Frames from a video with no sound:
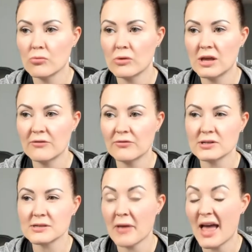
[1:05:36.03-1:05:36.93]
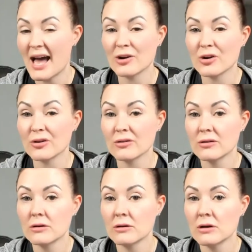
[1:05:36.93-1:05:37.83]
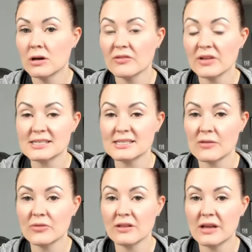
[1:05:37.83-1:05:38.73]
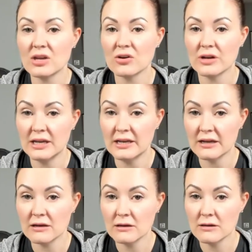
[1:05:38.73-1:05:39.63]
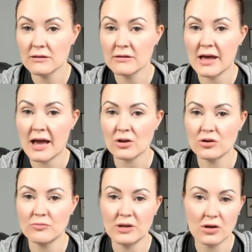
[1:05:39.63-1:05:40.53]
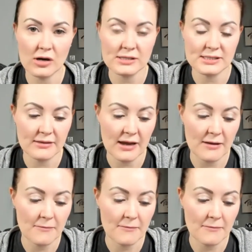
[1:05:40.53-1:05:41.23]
if there's a pattern of like something that you're eating that could be causing that.